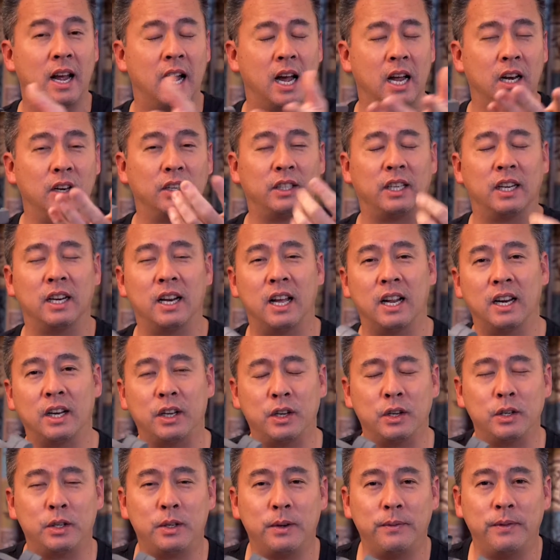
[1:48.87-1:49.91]
I looked at a lot of
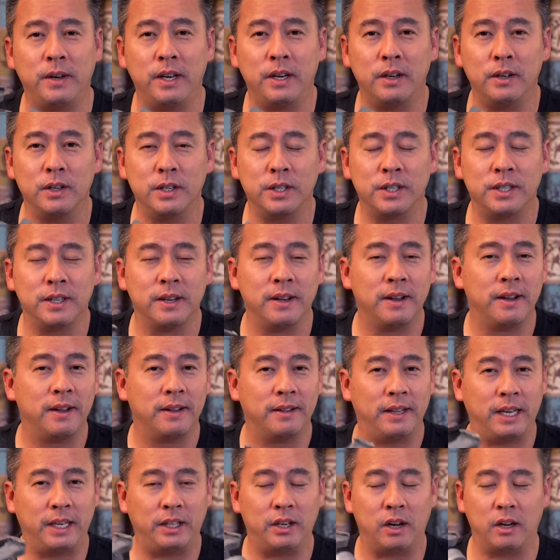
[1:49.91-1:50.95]
YouTube videos.
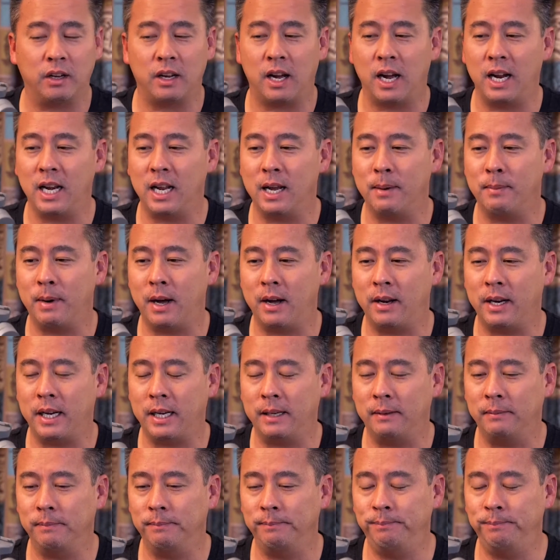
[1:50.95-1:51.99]
They talk highly about it.